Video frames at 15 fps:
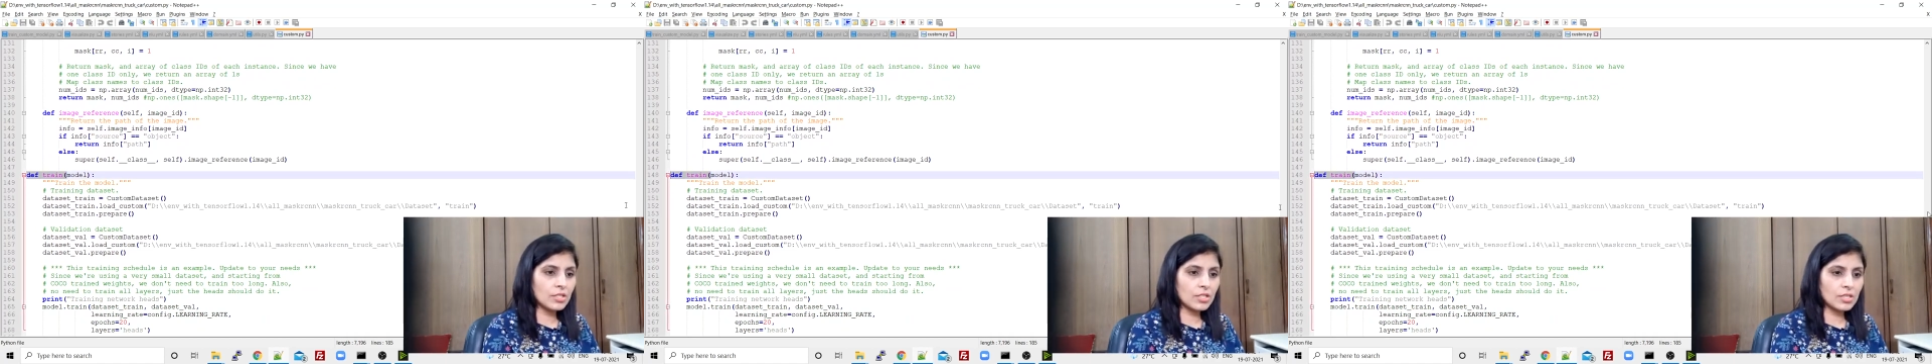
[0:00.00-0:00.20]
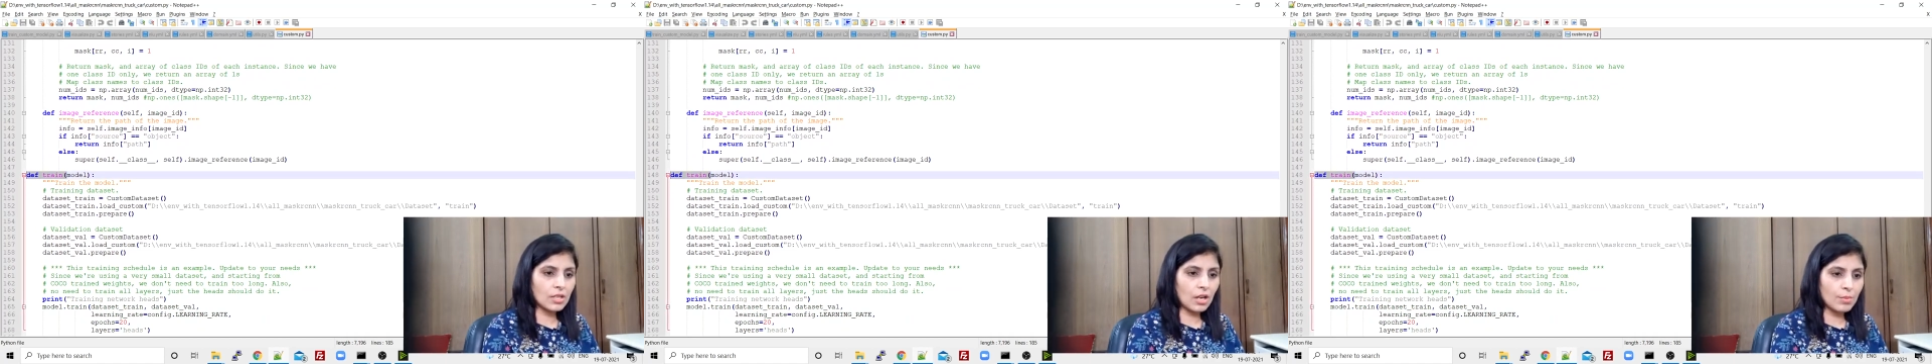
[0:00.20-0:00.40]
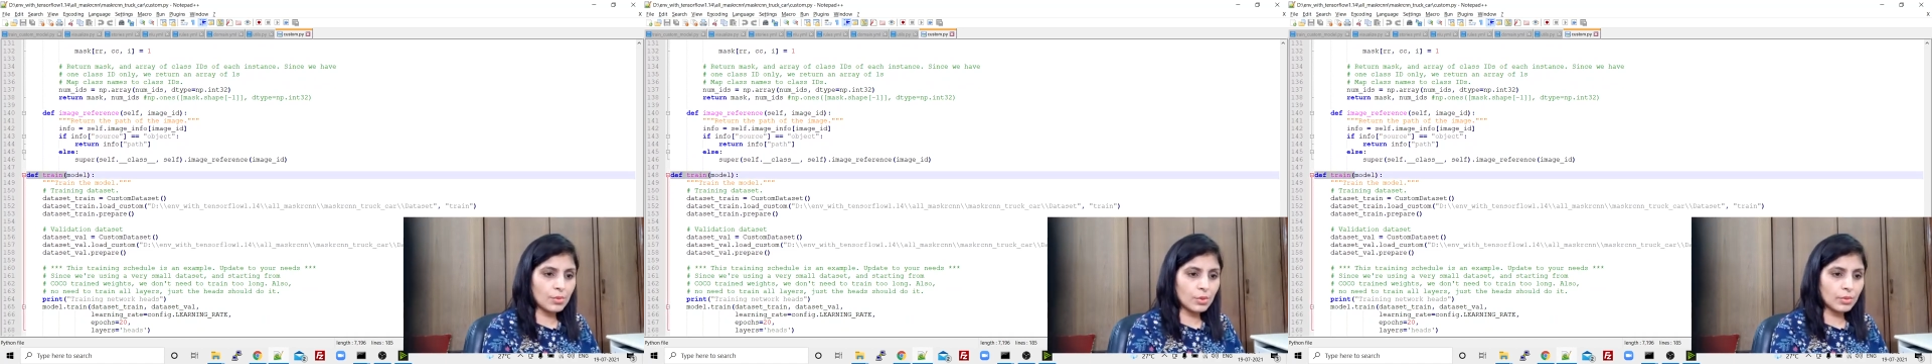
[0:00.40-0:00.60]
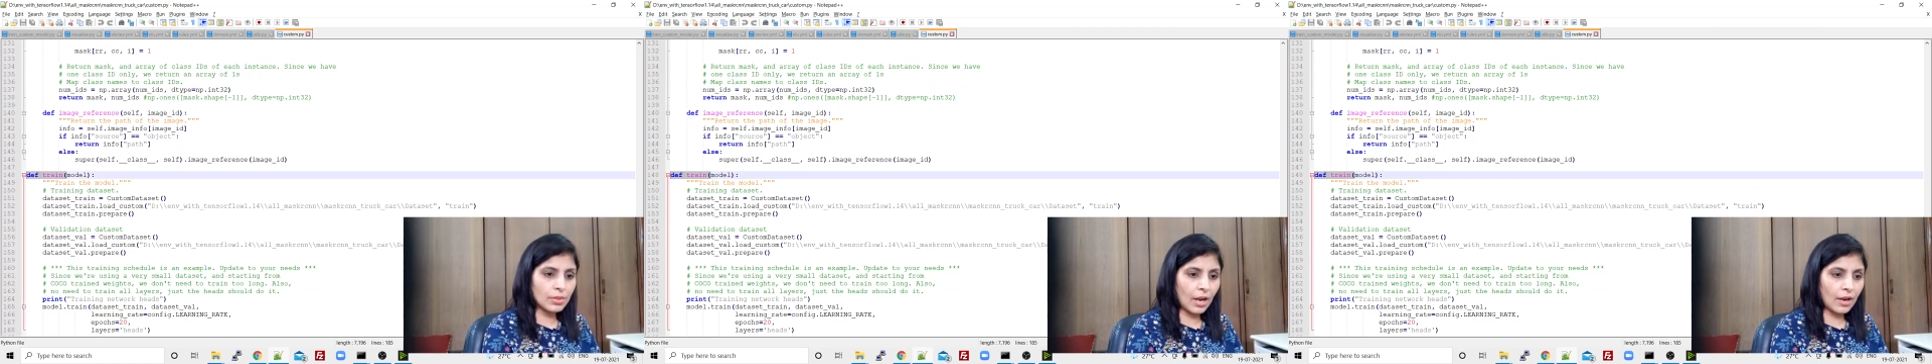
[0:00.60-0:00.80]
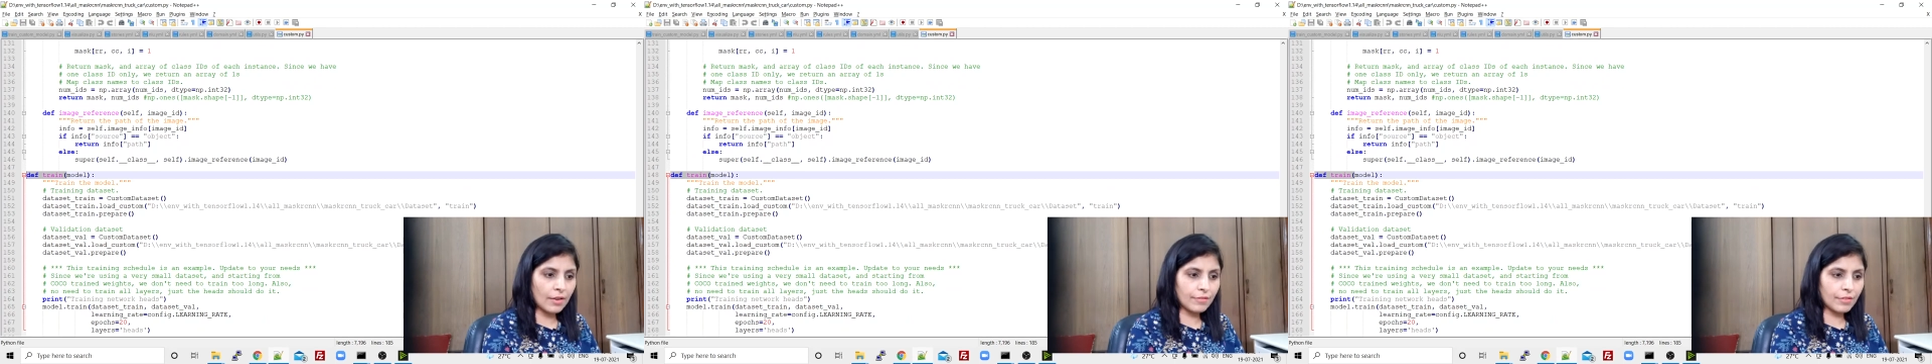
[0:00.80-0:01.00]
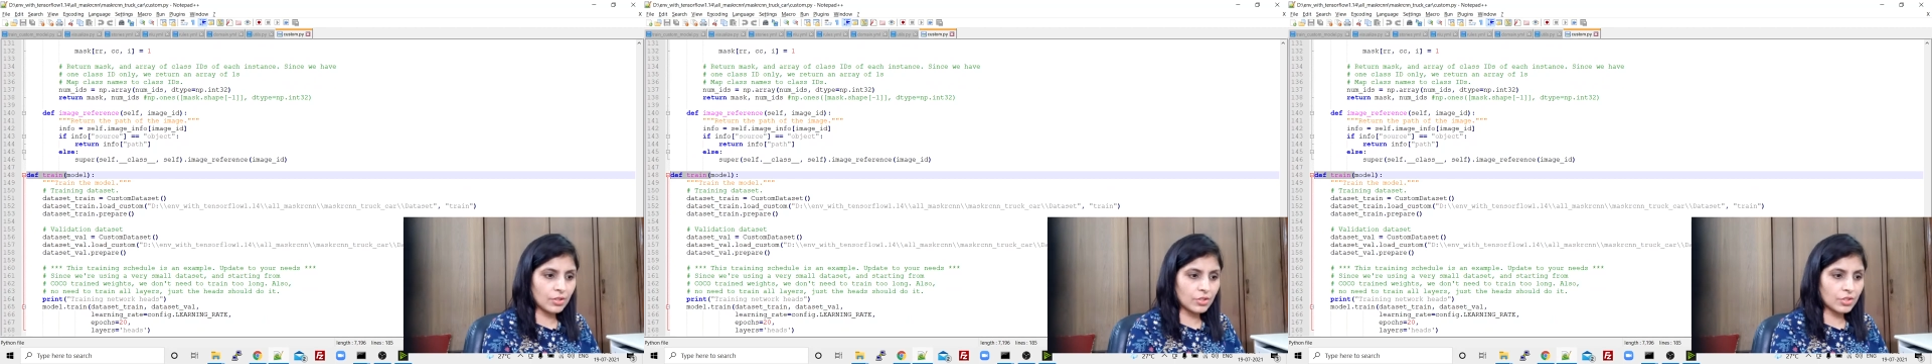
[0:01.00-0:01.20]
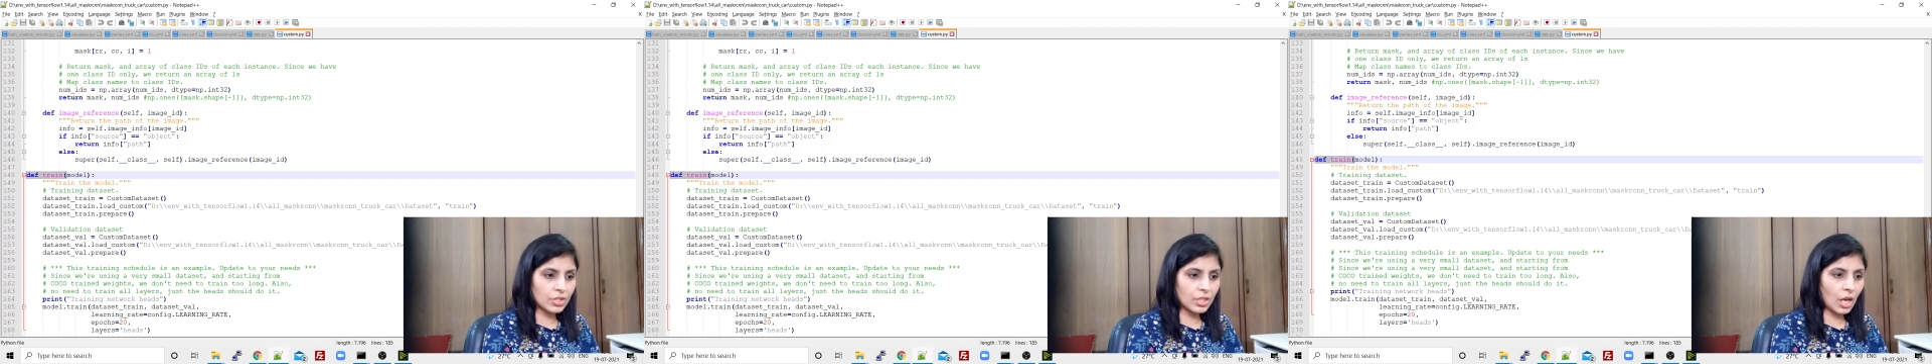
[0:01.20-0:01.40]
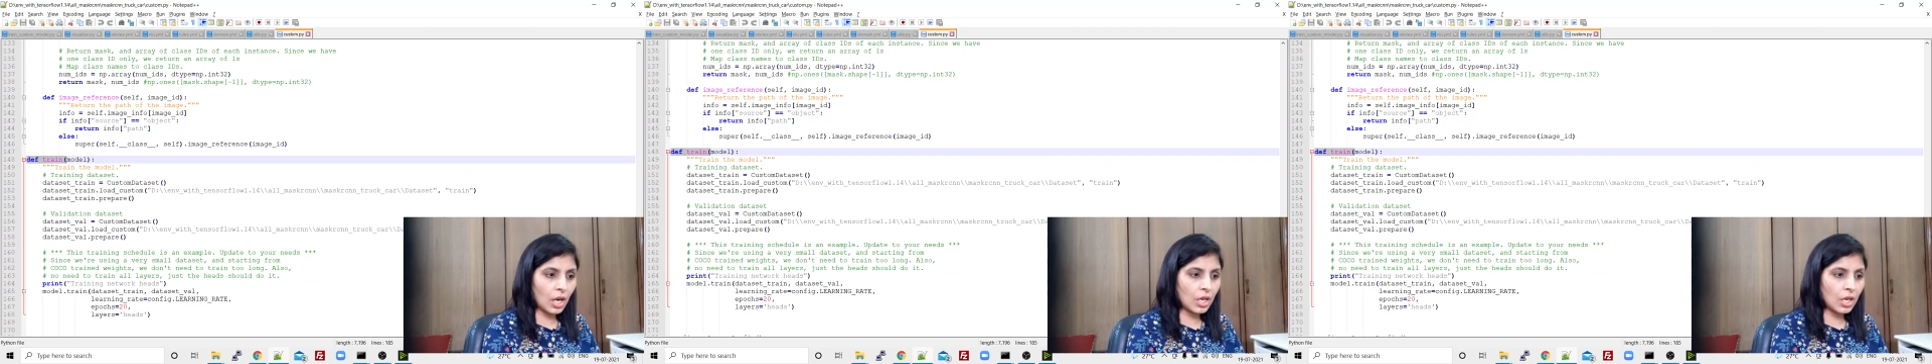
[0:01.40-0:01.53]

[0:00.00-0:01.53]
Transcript: Just come to that function.